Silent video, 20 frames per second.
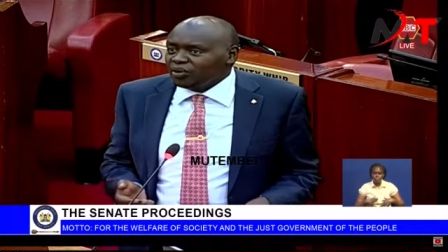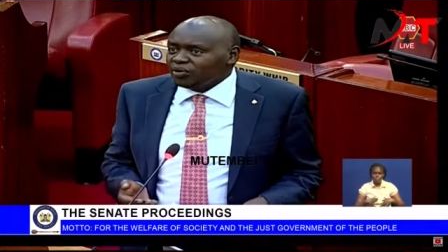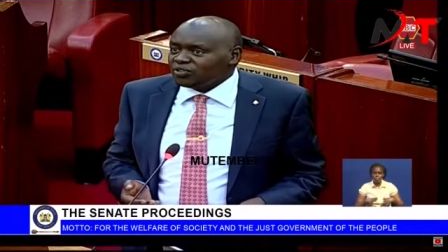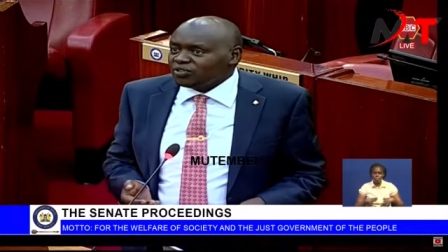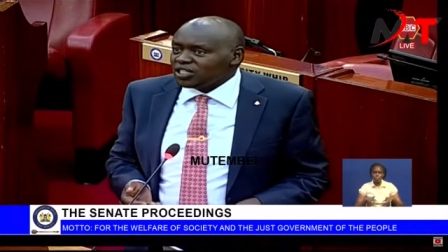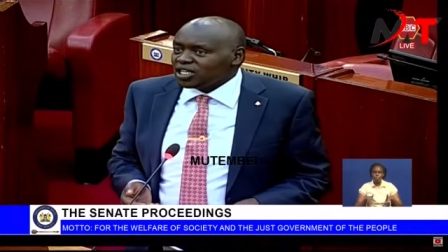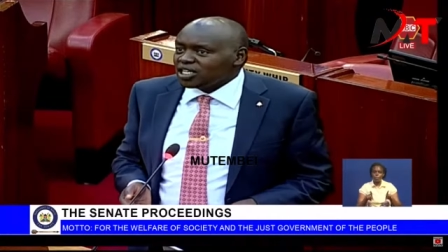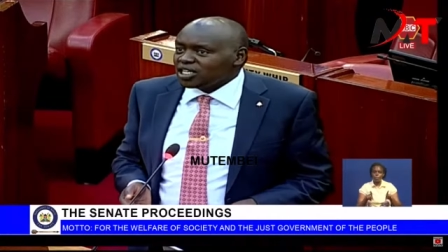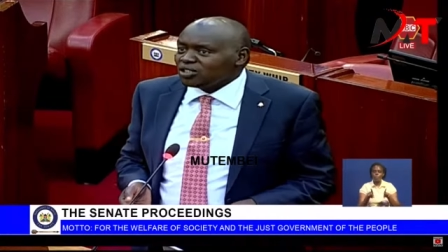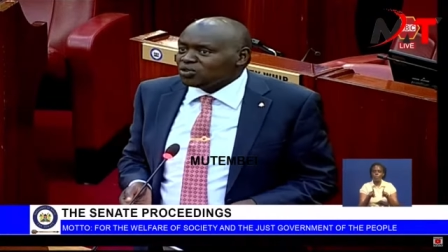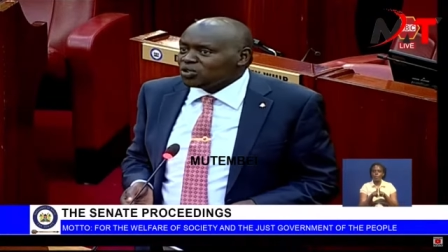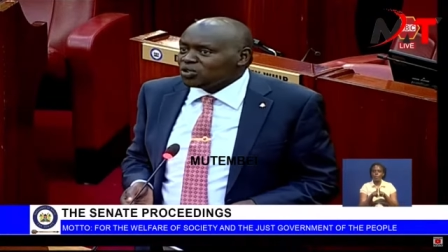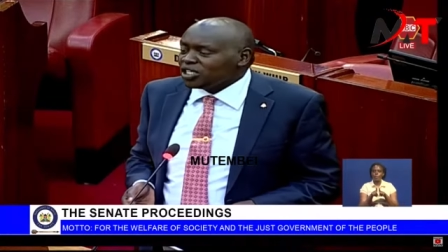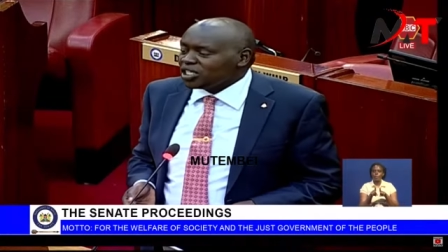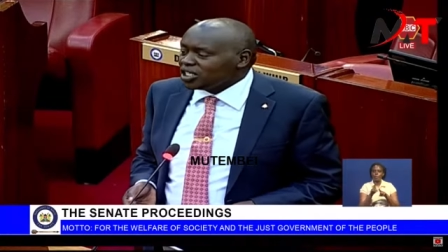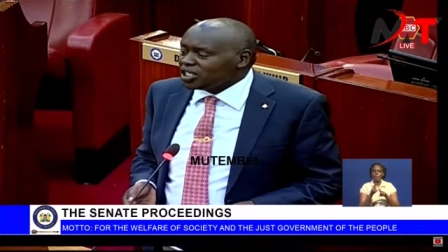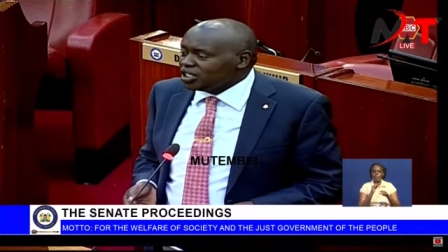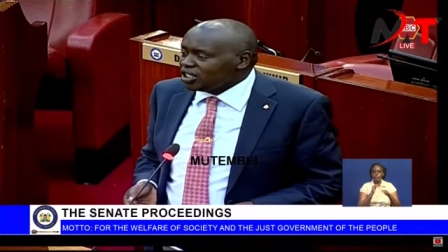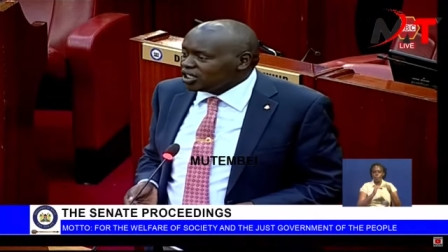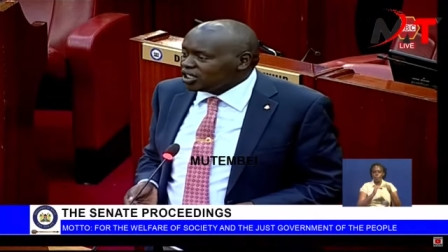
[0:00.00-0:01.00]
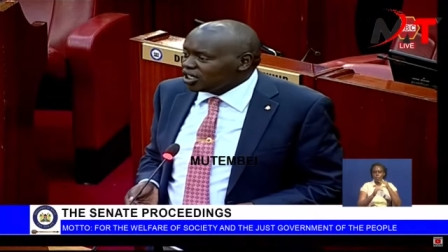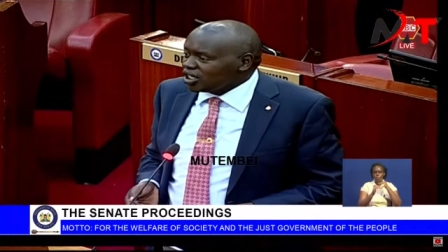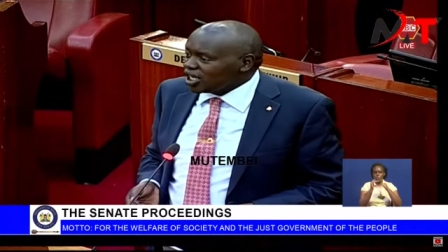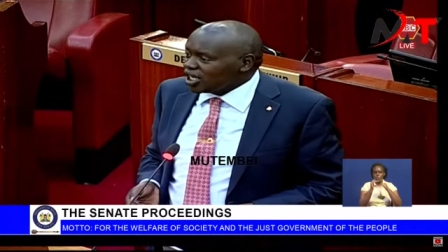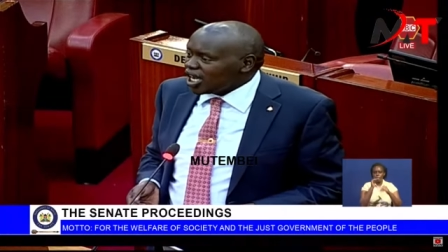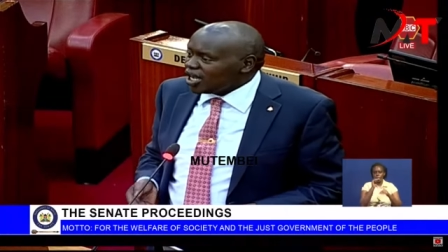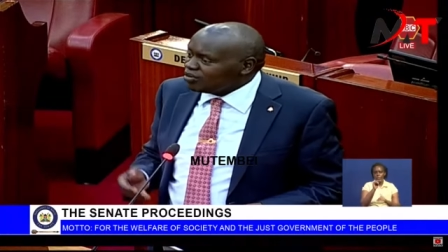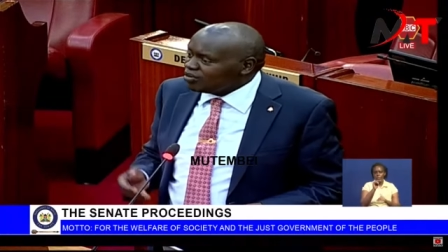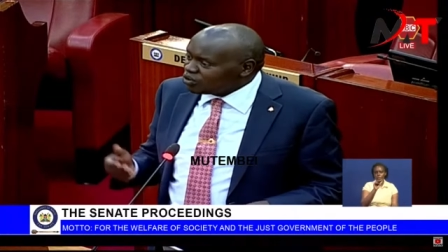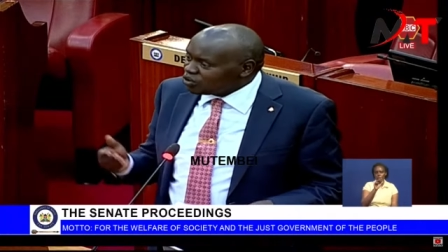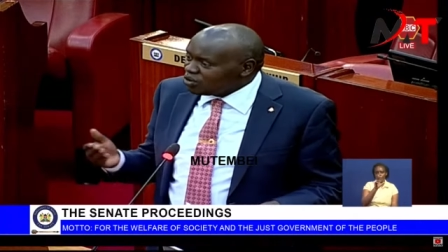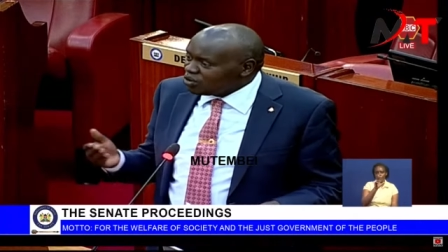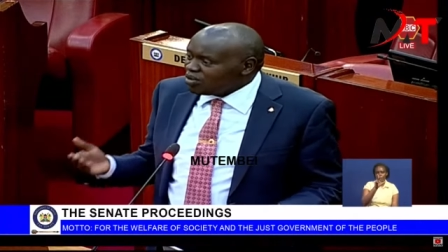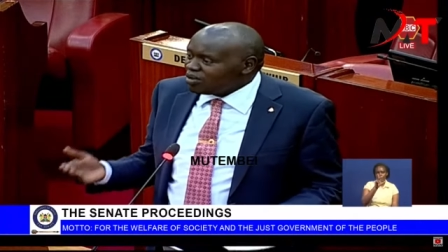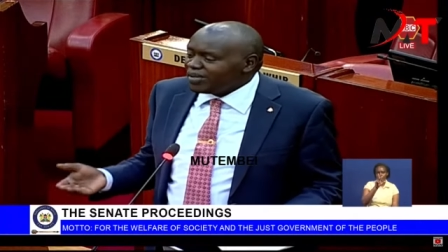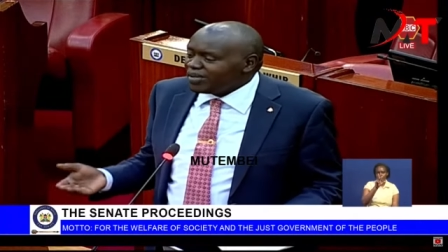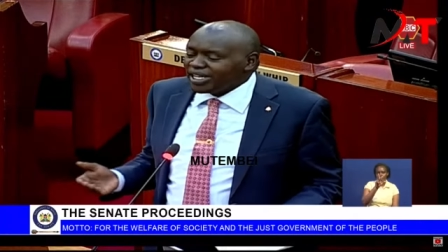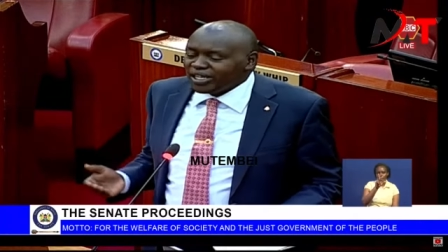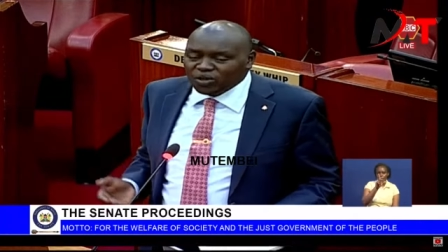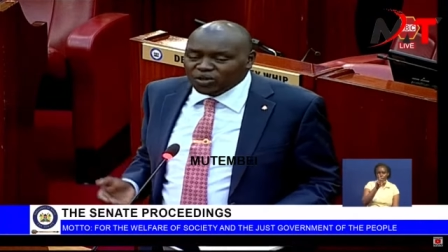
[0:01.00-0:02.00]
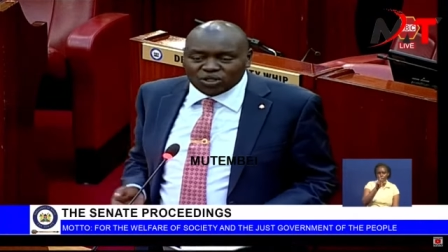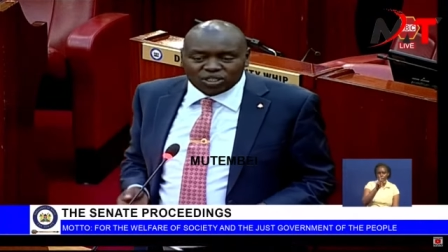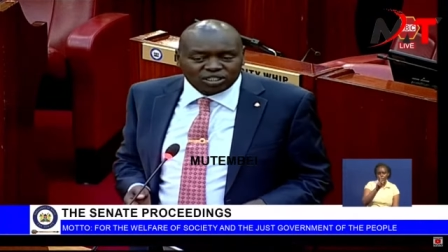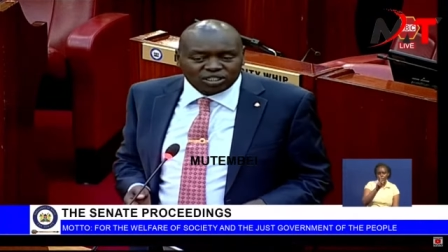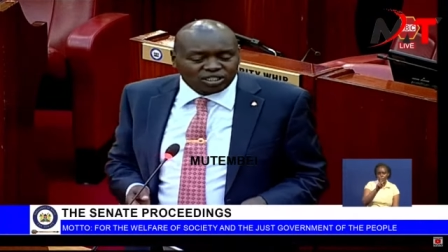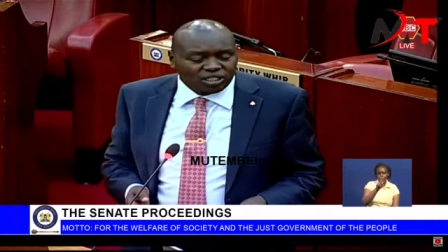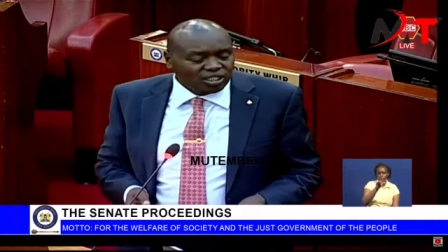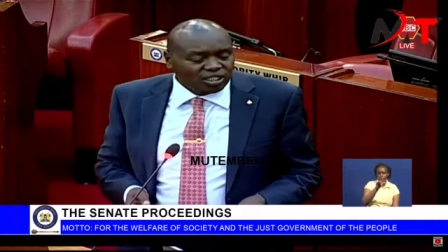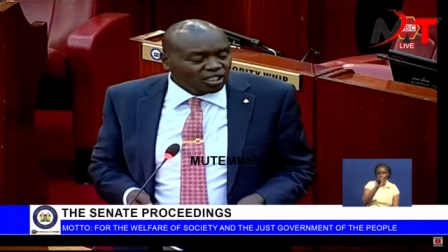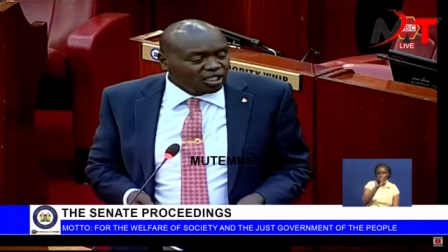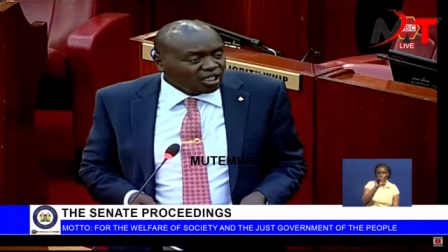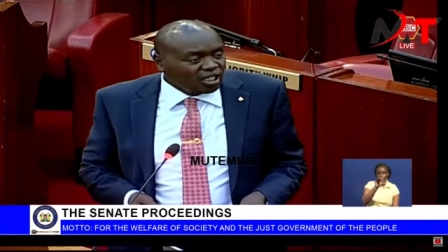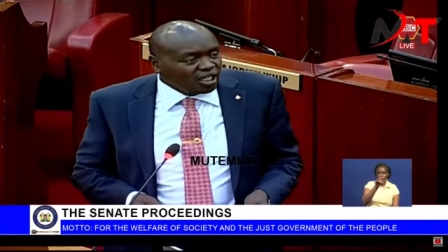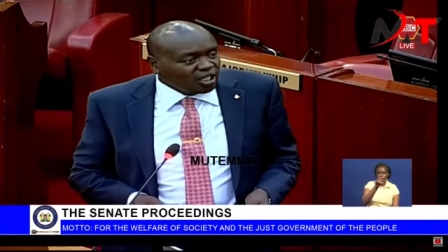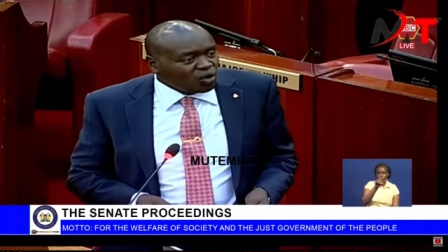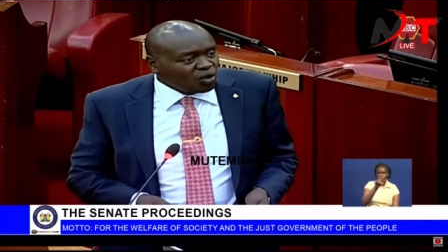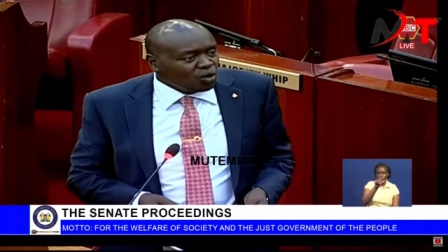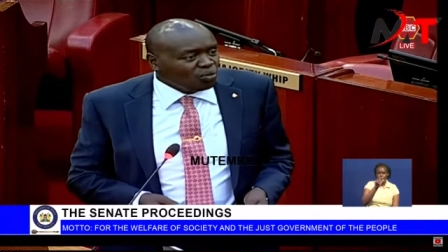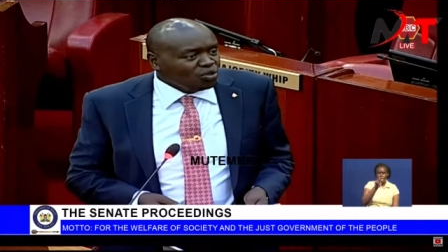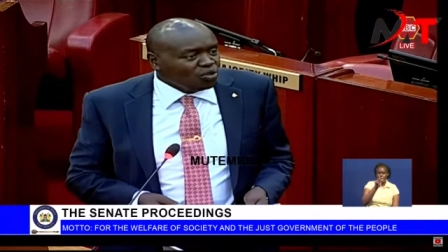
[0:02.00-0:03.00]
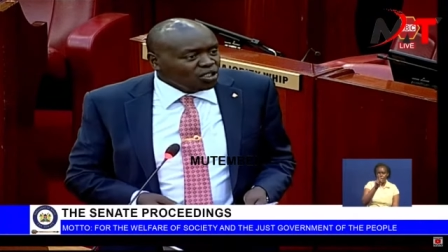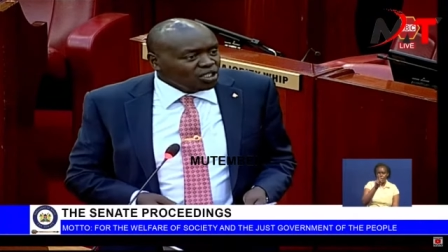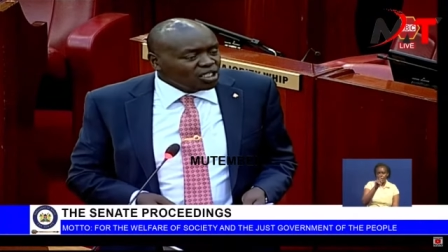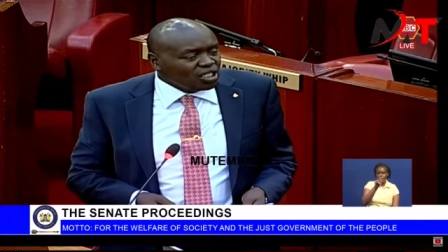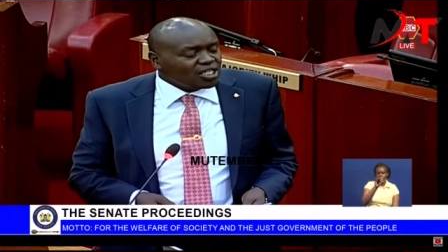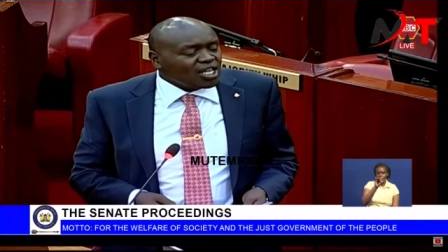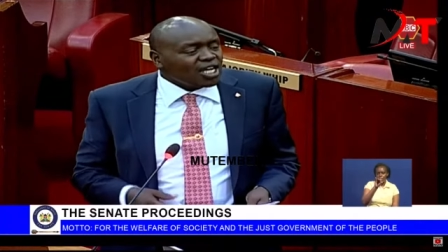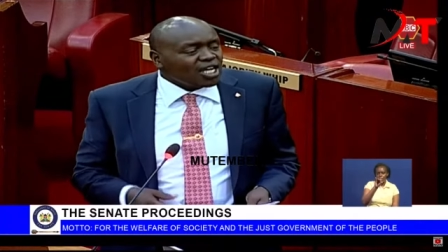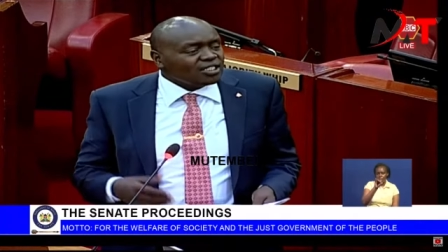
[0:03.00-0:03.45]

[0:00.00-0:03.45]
Professor Kithure Kindiki comes from a minority community.